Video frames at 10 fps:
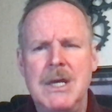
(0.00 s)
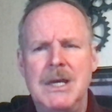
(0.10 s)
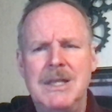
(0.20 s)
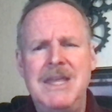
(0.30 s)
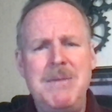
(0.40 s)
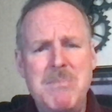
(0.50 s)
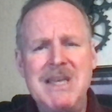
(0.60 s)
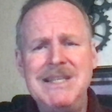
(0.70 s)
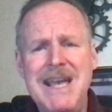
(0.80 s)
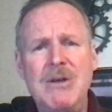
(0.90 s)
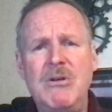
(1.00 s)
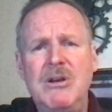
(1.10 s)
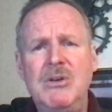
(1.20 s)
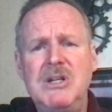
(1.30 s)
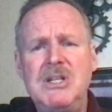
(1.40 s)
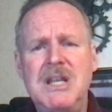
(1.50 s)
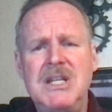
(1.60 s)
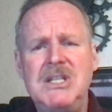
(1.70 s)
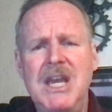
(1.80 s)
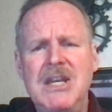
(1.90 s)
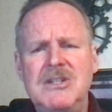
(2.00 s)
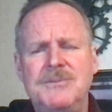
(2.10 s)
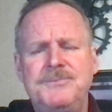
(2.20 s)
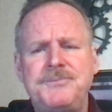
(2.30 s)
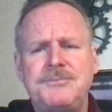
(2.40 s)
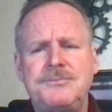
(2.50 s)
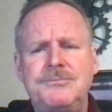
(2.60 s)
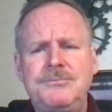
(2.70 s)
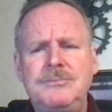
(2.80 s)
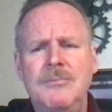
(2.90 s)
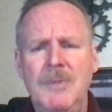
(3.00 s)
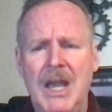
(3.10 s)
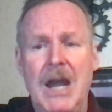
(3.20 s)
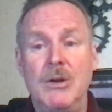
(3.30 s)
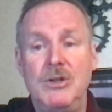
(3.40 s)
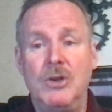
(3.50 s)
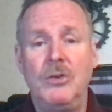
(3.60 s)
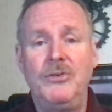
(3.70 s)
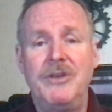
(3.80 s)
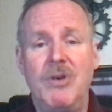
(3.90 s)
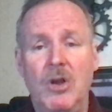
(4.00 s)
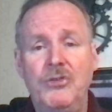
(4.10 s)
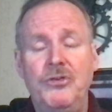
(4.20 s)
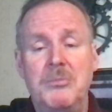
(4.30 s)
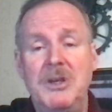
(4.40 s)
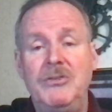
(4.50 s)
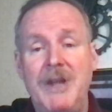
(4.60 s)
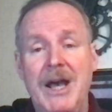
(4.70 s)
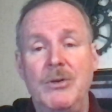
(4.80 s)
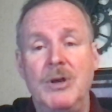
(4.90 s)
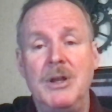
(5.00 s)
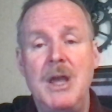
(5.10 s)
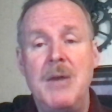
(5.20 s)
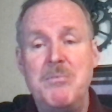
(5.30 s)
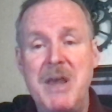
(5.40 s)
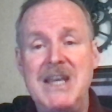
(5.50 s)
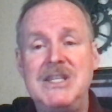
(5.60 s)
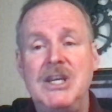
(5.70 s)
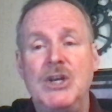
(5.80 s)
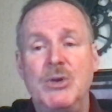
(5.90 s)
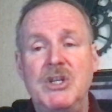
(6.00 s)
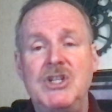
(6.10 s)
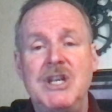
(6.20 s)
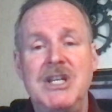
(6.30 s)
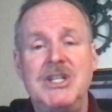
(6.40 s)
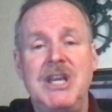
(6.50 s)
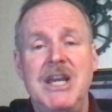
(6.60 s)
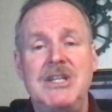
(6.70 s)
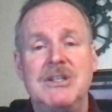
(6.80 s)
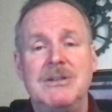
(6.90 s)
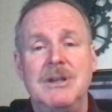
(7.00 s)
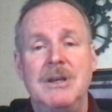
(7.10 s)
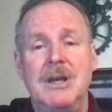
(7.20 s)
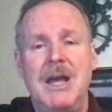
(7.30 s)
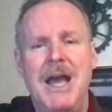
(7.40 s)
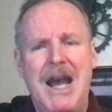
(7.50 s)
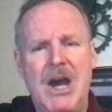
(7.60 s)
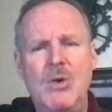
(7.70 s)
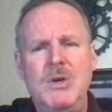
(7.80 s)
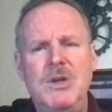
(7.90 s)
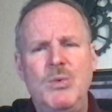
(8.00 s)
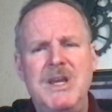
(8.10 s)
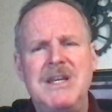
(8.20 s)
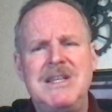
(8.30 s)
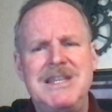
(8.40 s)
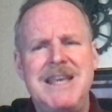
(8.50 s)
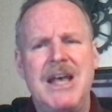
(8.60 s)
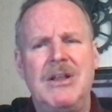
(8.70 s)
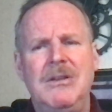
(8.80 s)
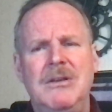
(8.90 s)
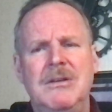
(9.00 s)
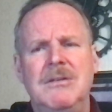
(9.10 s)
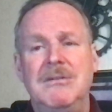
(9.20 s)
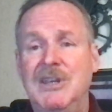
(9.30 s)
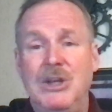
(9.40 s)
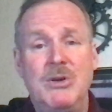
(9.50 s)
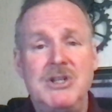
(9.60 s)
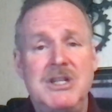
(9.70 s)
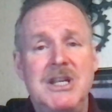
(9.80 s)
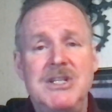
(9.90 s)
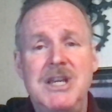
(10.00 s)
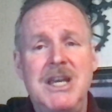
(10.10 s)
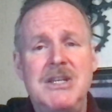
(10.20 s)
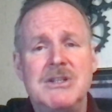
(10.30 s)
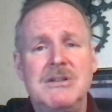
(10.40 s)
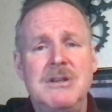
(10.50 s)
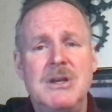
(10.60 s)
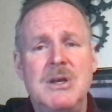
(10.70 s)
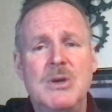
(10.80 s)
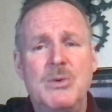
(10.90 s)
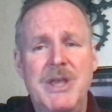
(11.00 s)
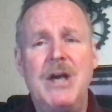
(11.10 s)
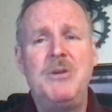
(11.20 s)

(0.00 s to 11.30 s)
they miss out on Christian education. Our adults have also missed out on basic Christian education. How can we excel in Christian education without